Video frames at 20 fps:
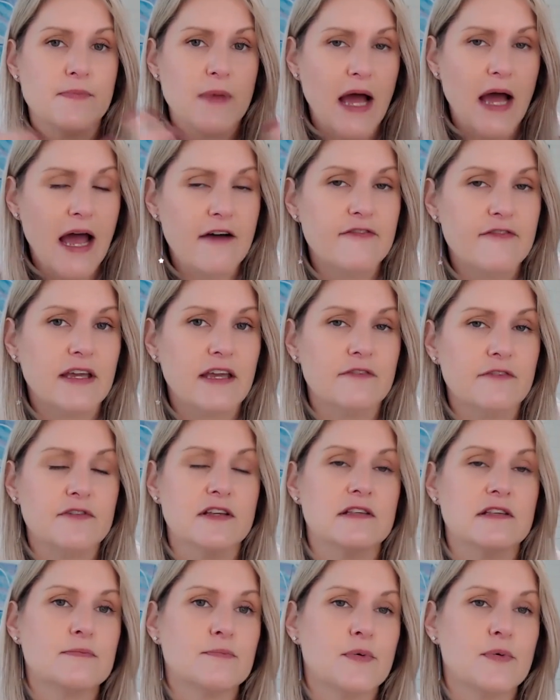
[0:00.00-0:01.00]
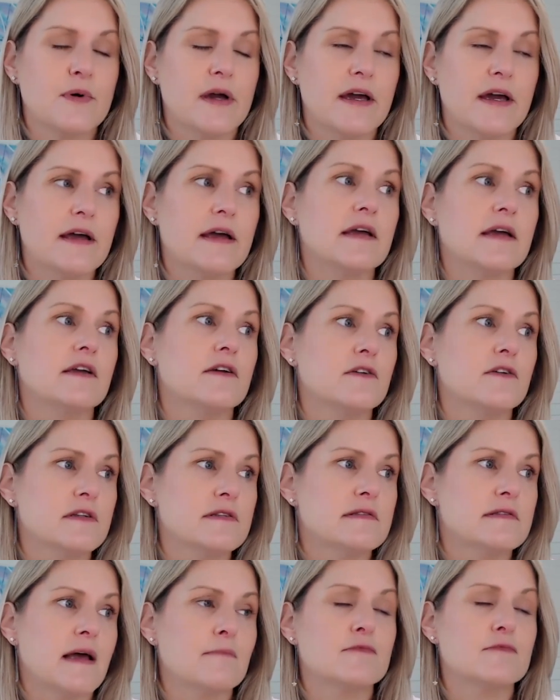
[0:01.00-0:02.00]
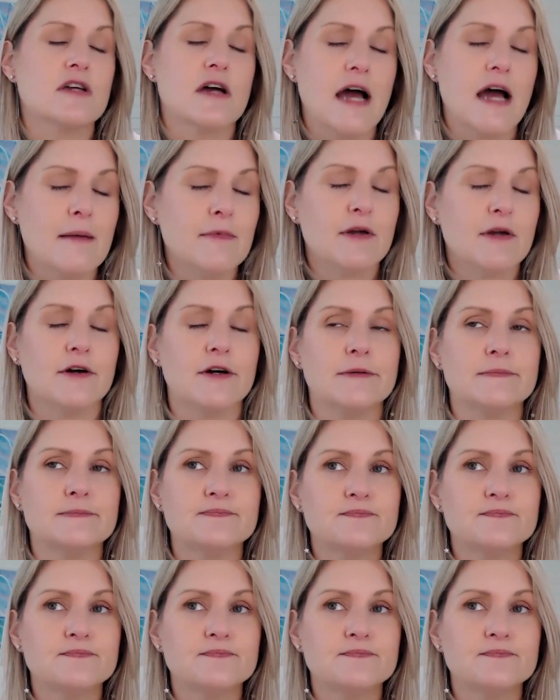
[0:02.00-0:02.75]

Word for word: uh, forgiveness prayer, you know, some time ago,